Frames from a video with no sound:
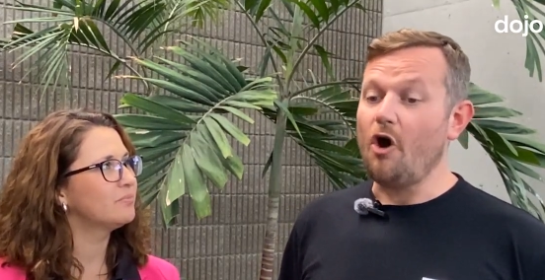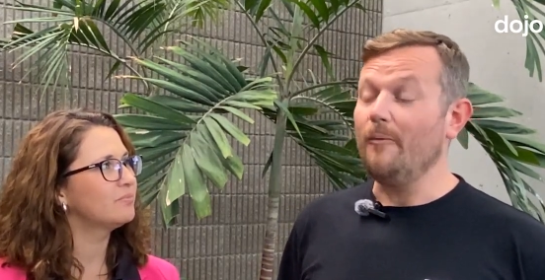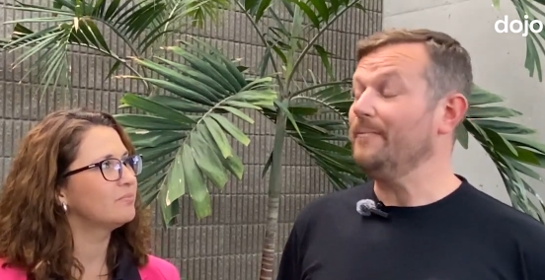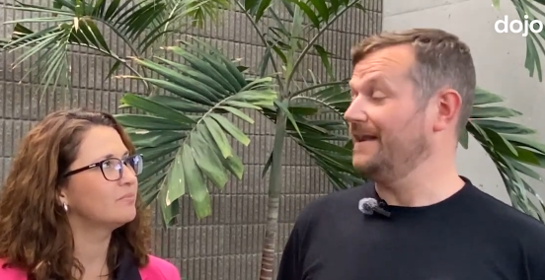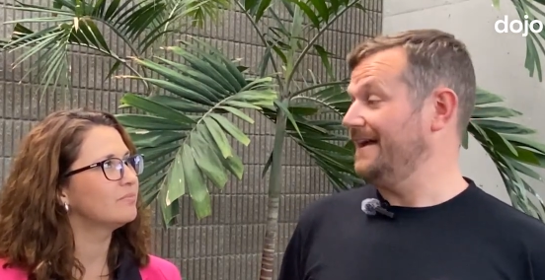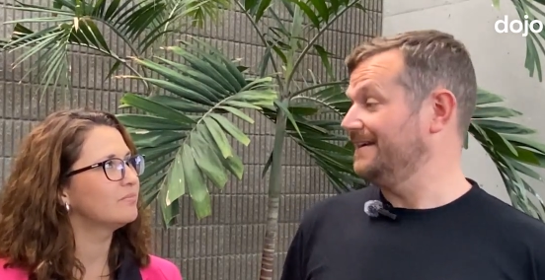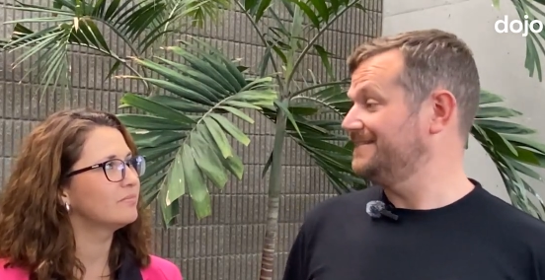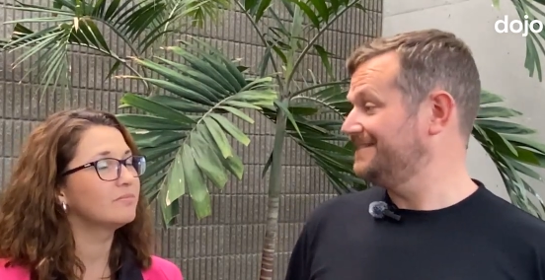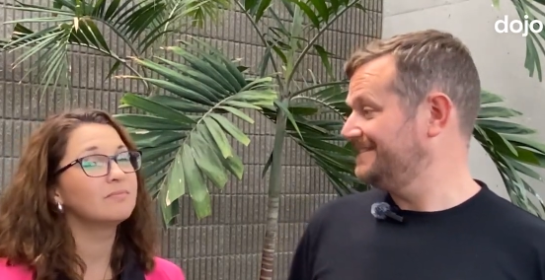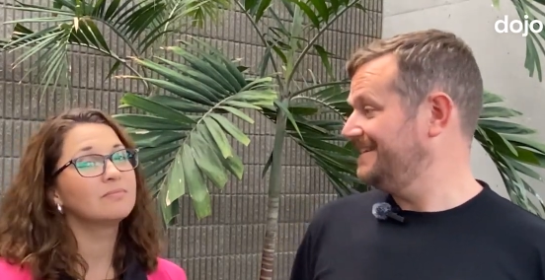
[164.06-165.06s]

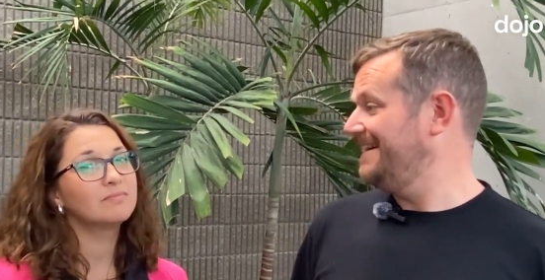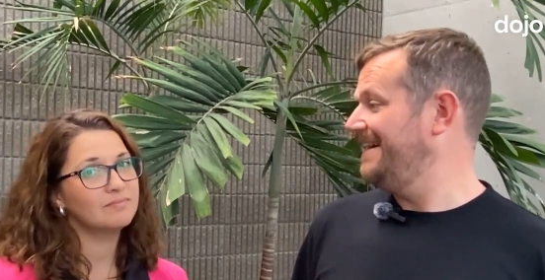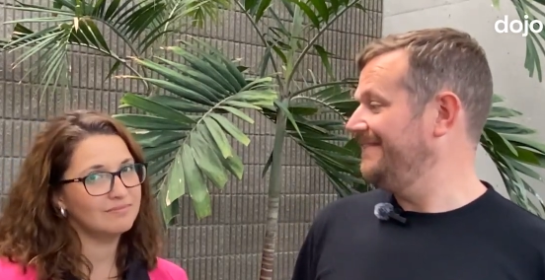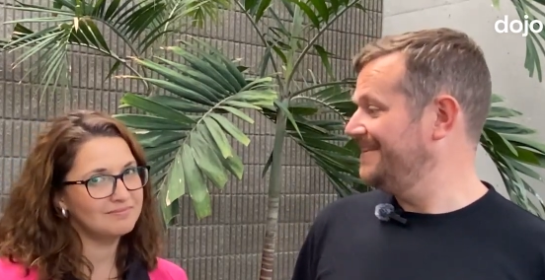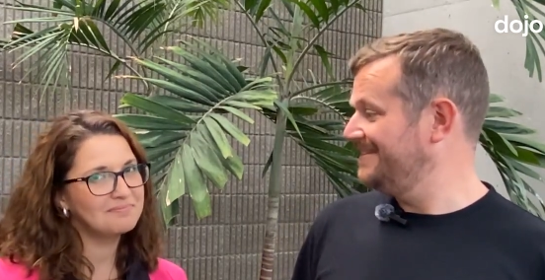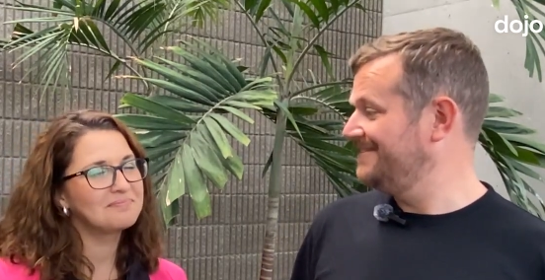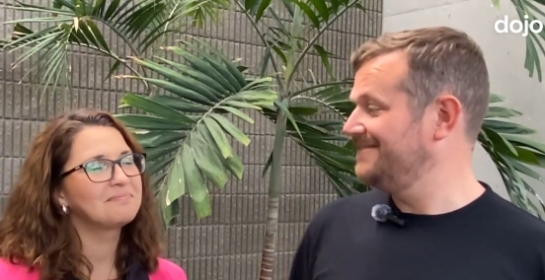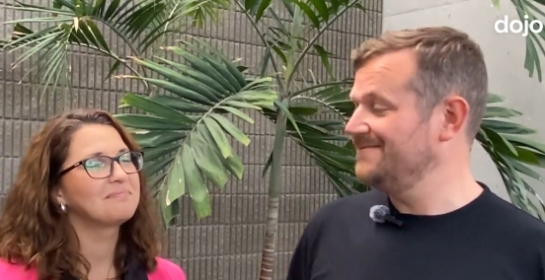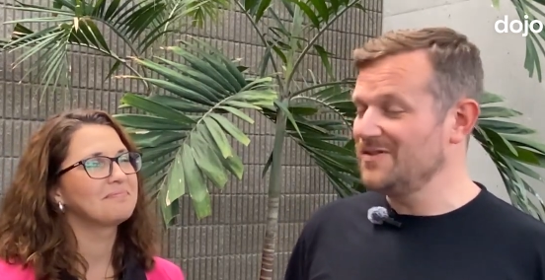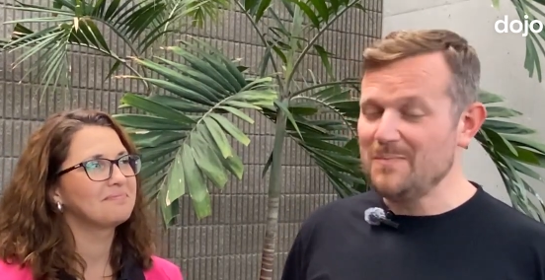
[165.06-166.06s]
Speaker 1: complex and
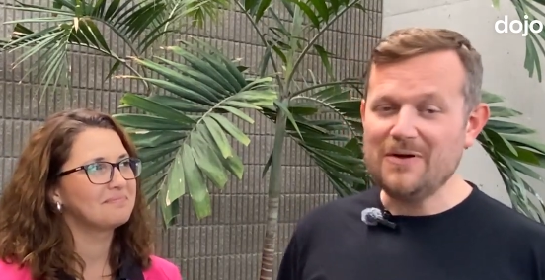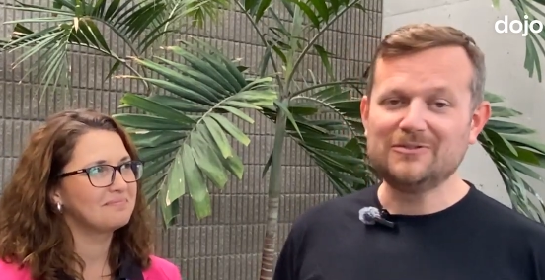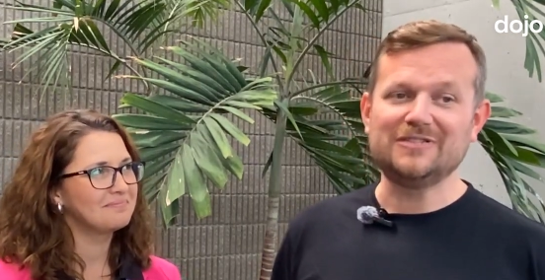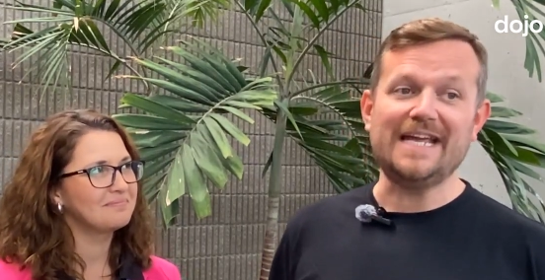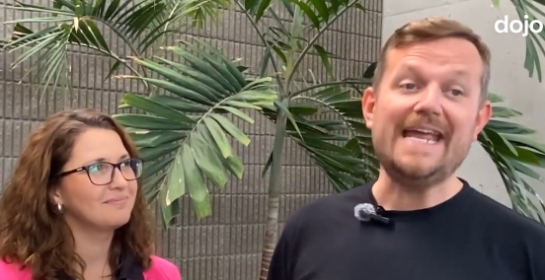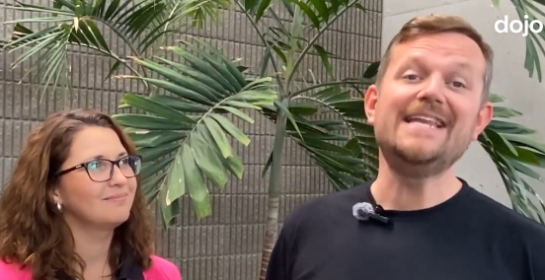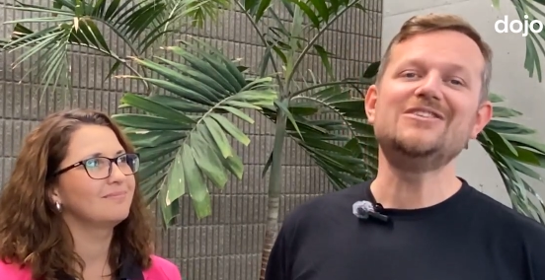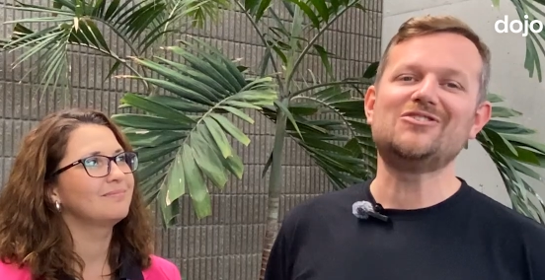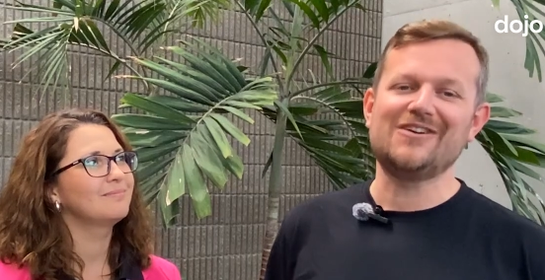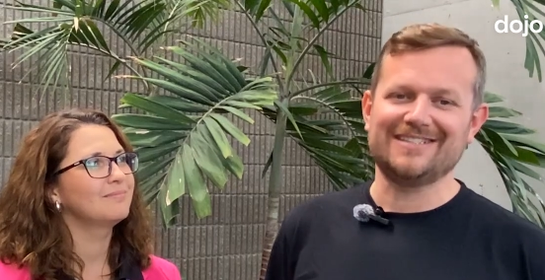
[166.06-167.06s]
the most
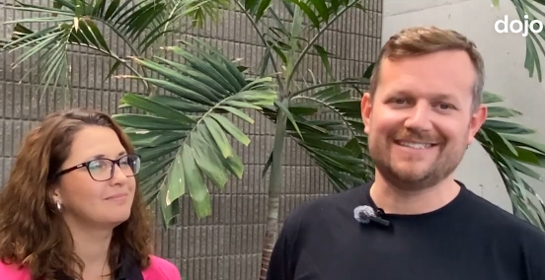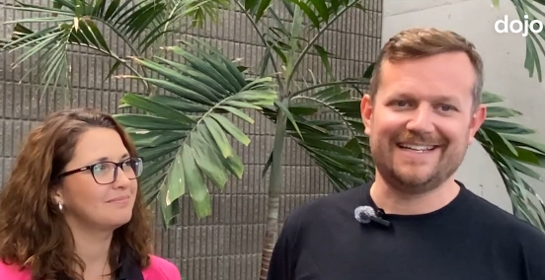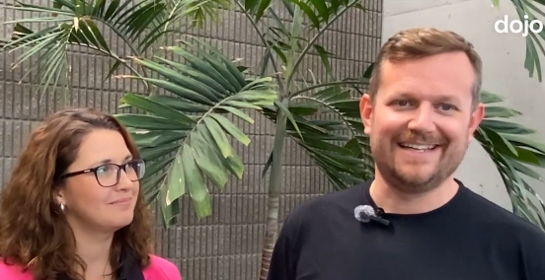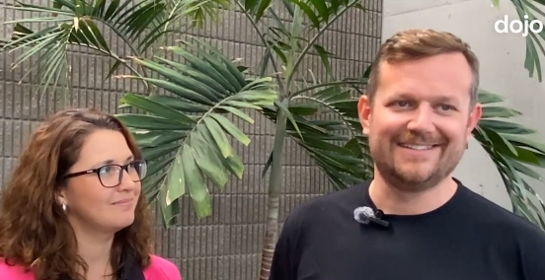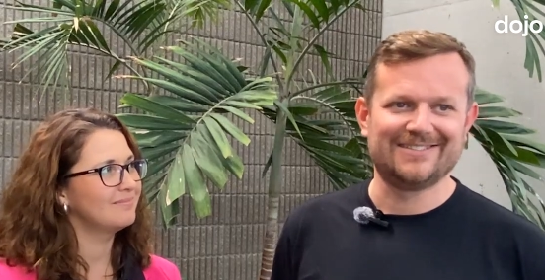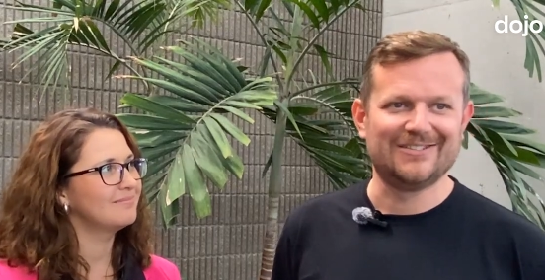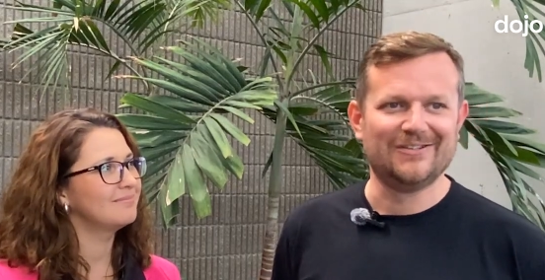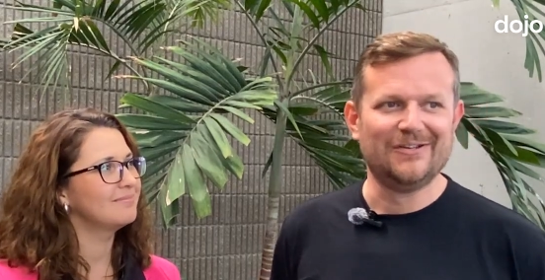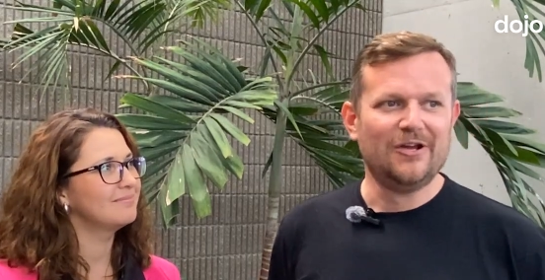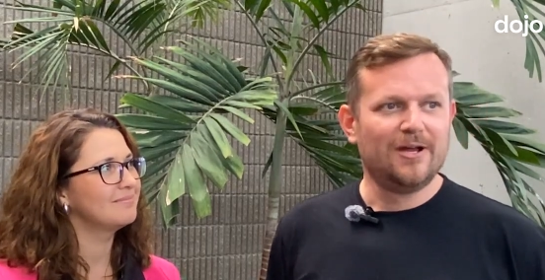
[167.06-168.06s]
interesting
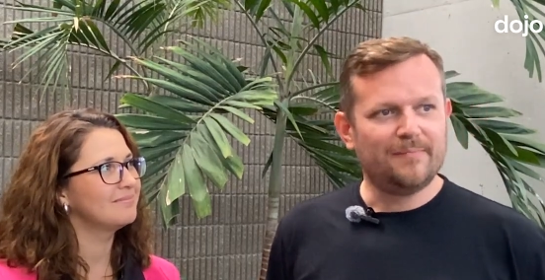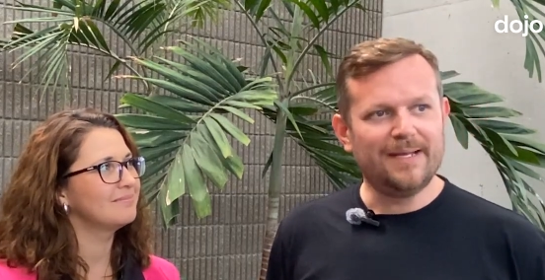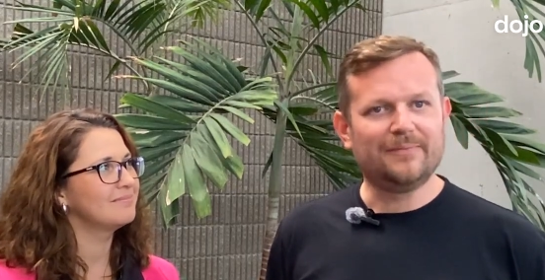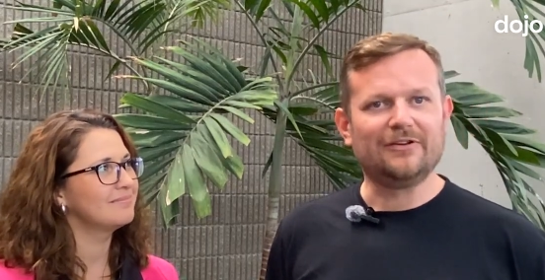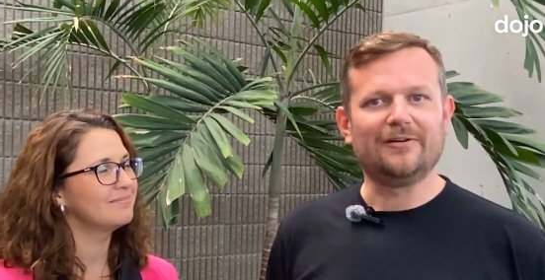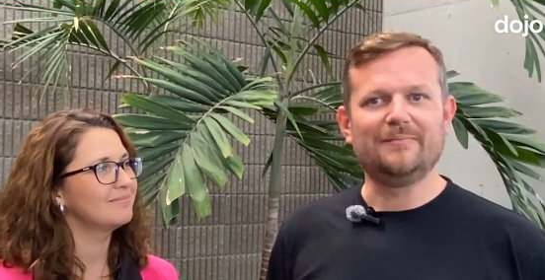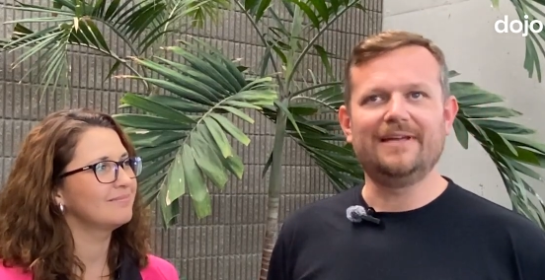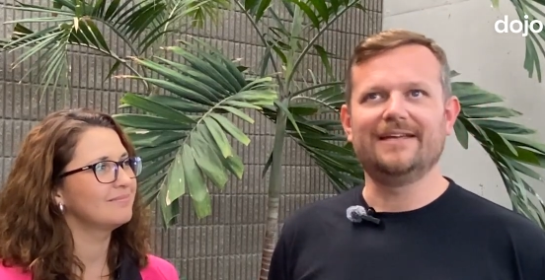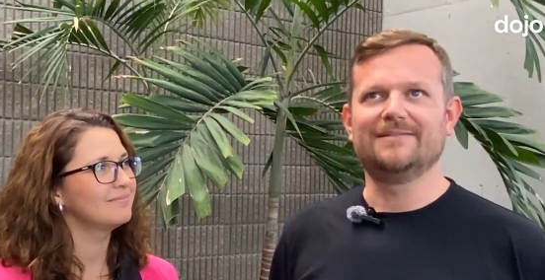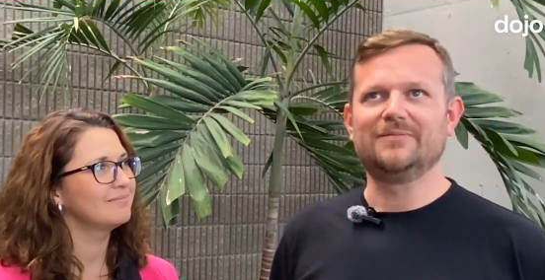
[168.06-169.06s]
to people like
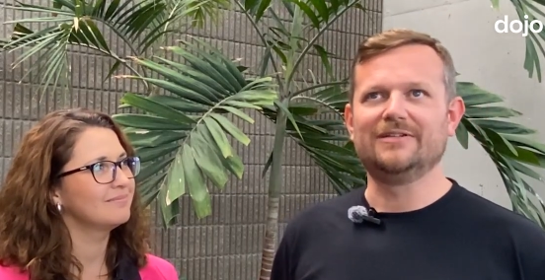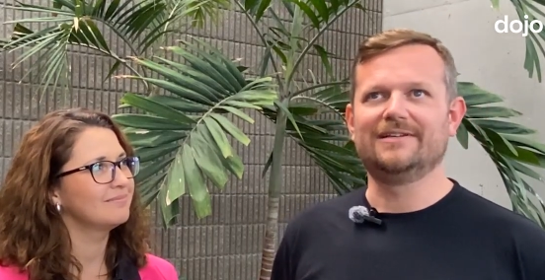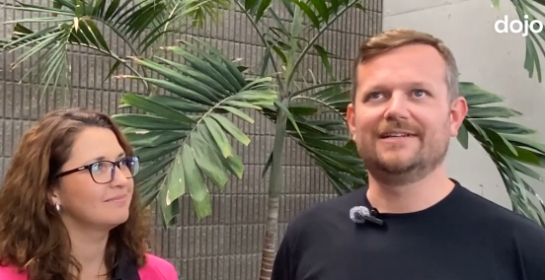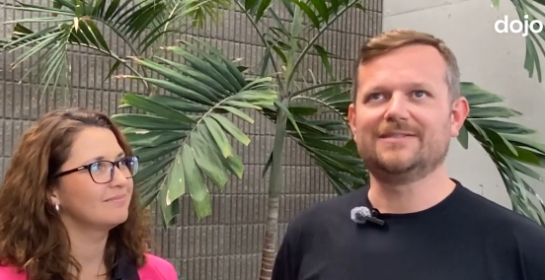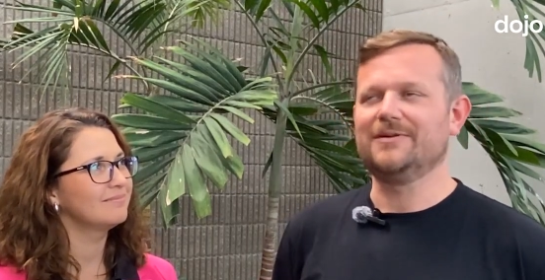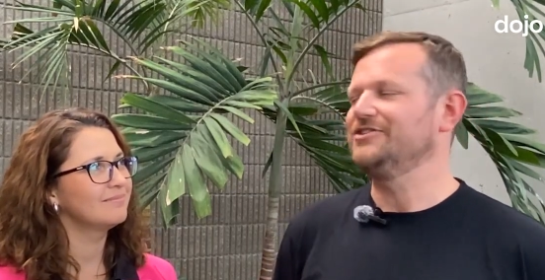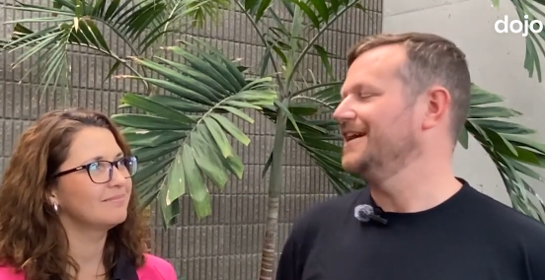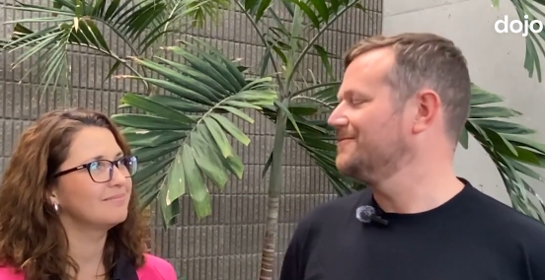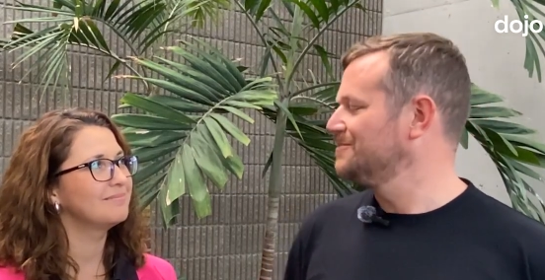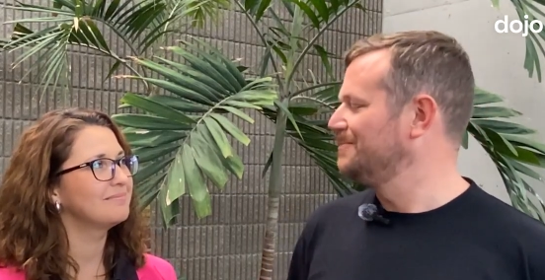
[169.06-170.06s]
me, uh, but I
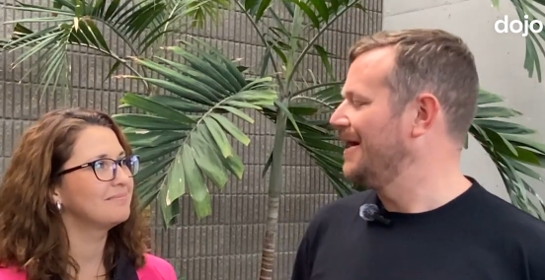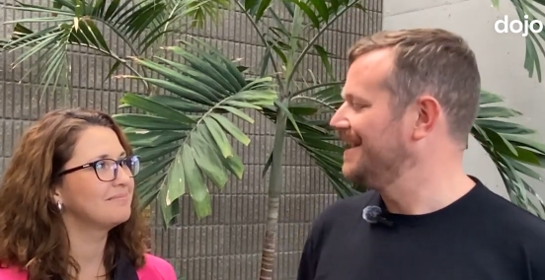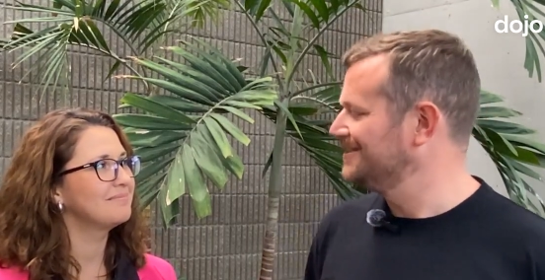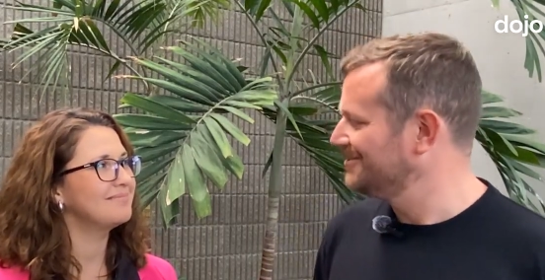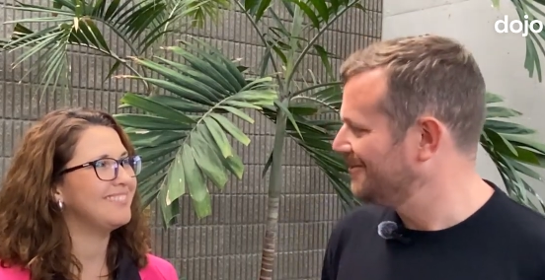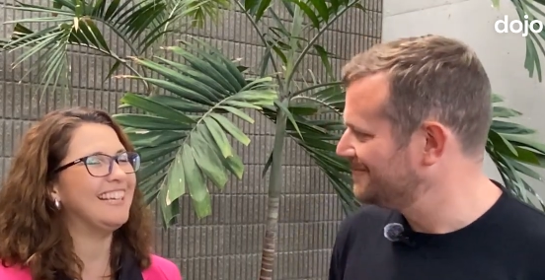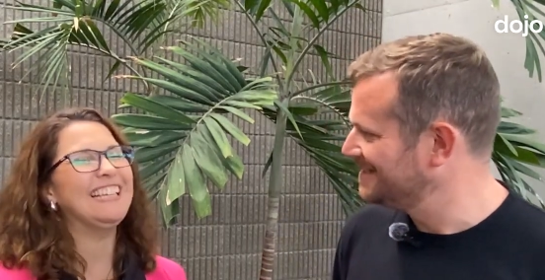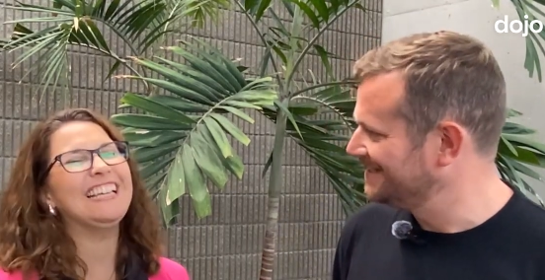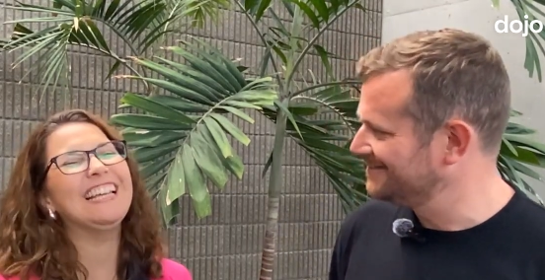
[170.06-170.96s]
especially have some bias, obviously,